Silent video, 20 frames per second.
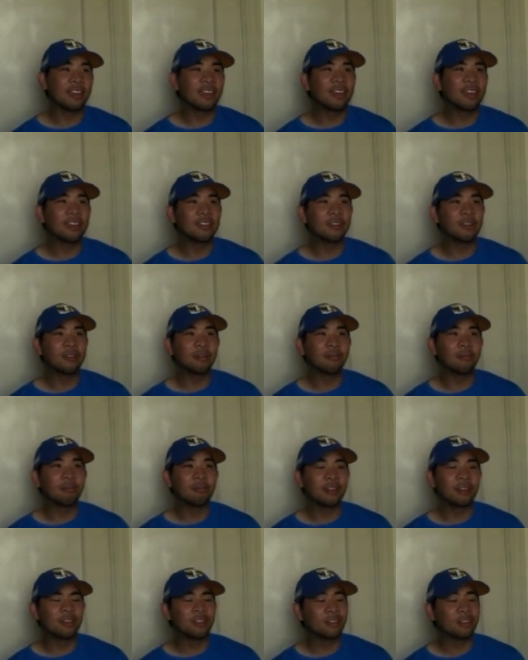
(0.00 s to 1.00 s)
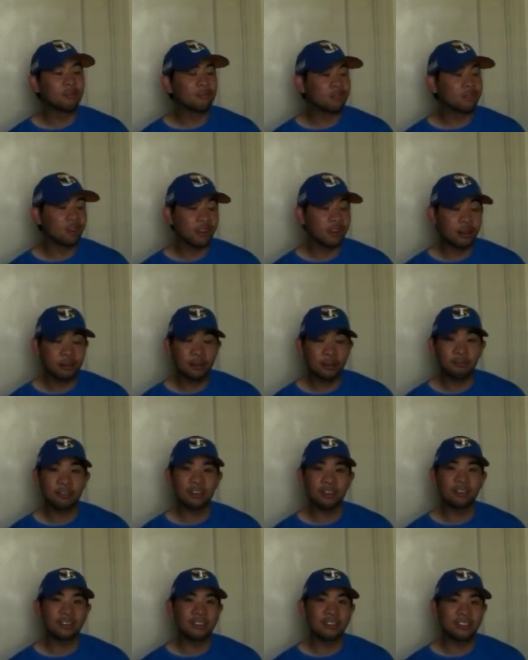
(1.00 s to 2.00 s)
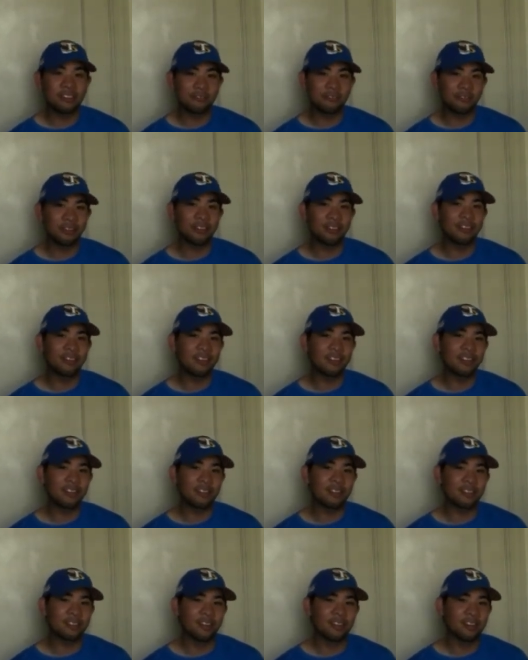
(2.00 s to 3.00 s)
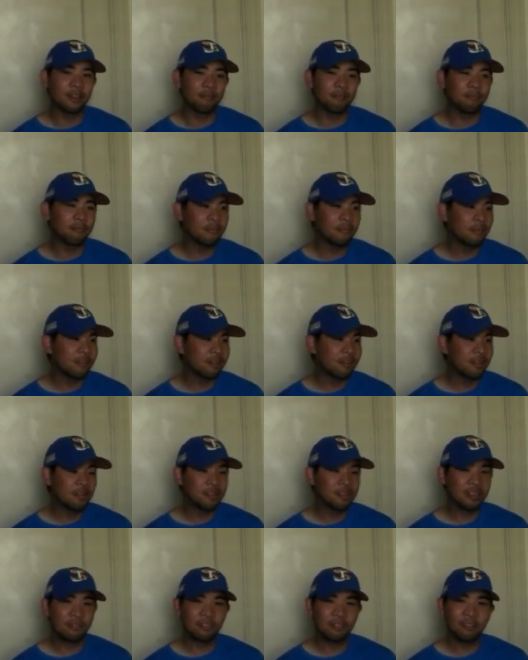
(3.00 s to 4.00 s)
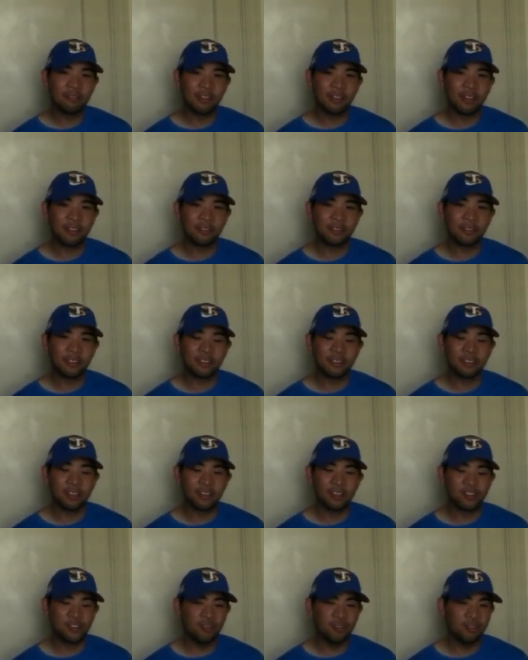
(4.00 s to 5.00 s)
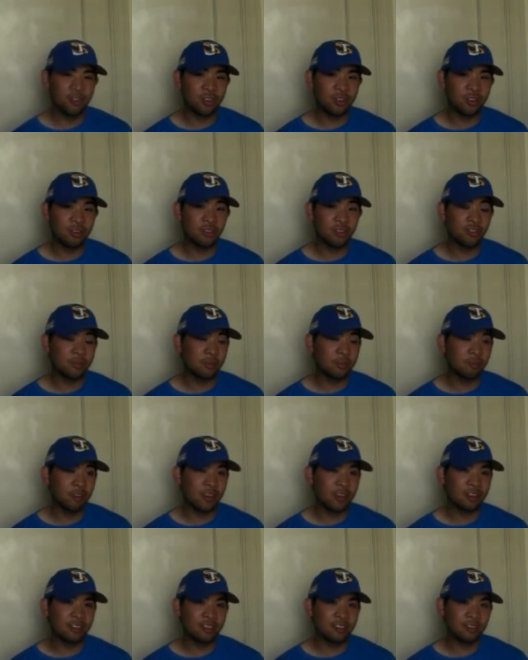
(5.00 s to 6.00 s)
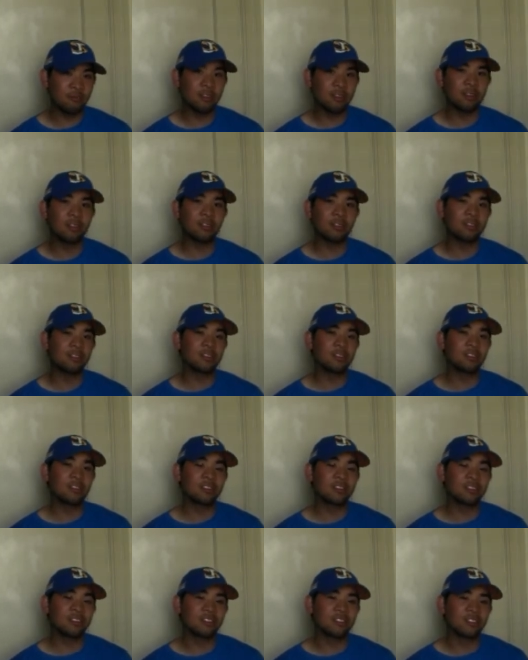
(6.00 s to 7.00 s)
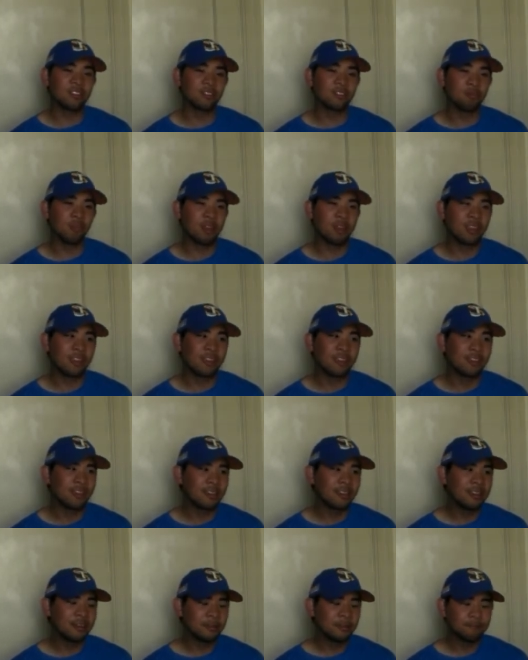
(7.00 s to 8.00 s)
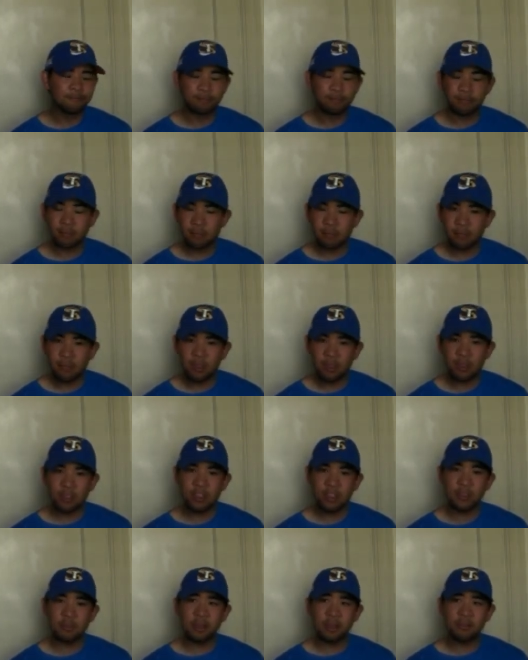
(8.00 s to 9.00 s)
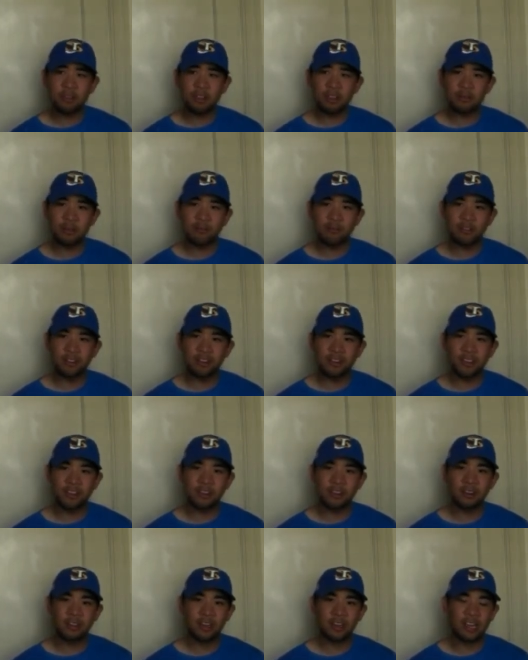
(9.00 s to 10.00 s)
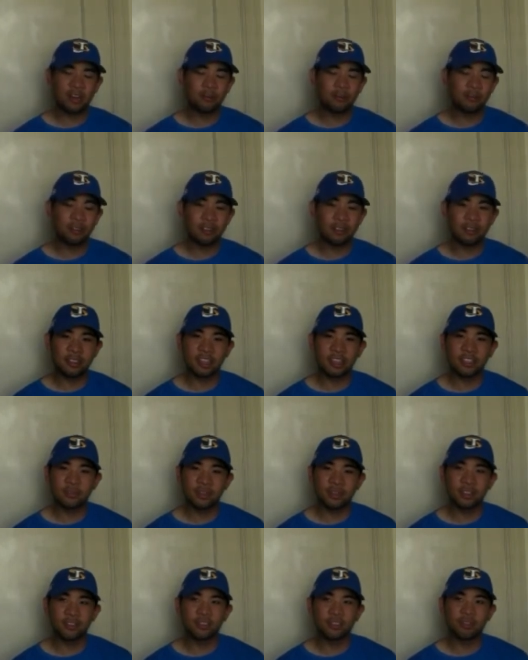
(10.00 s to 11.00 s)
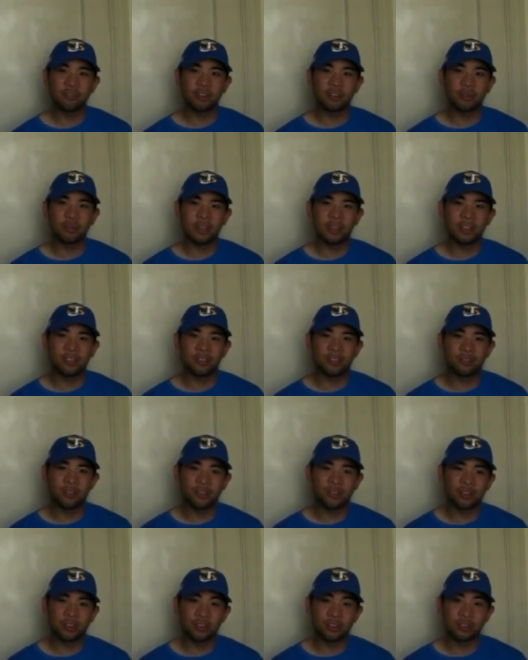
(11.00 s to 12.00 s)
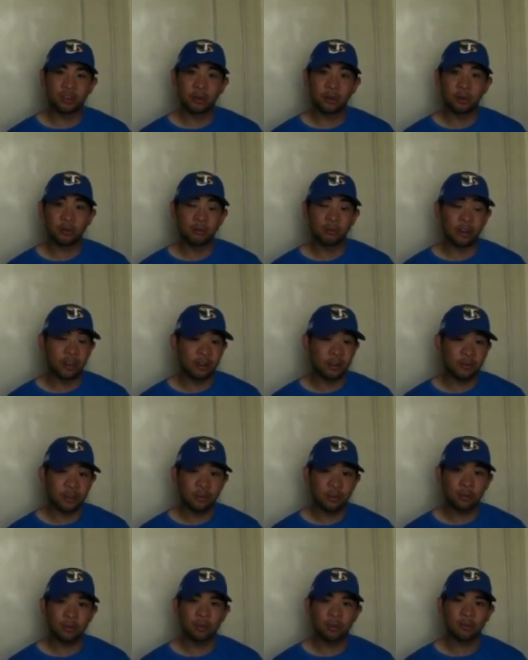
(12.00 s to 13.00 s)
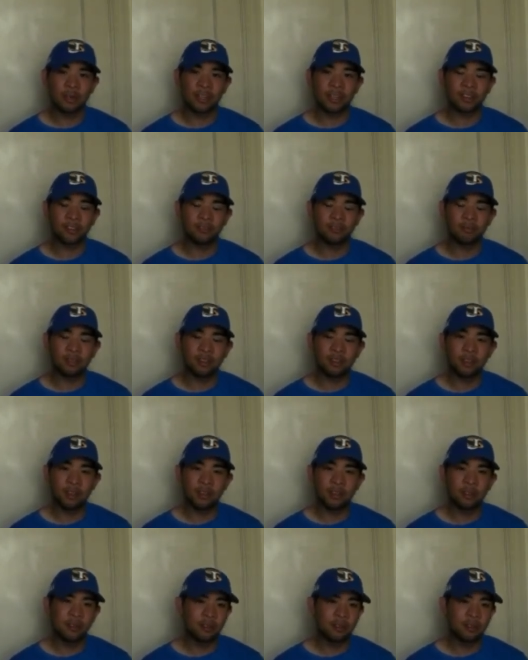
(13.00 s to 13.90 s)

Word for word: and uh, at least, sorry, completely different. And uh, David Fales, a, a, Juco who's been practicing with us uh, since the spring. He's probably going to be put in. I don't think Desmond Stewart or Blake Jurich are, are ready to be quarterbacks, but uh,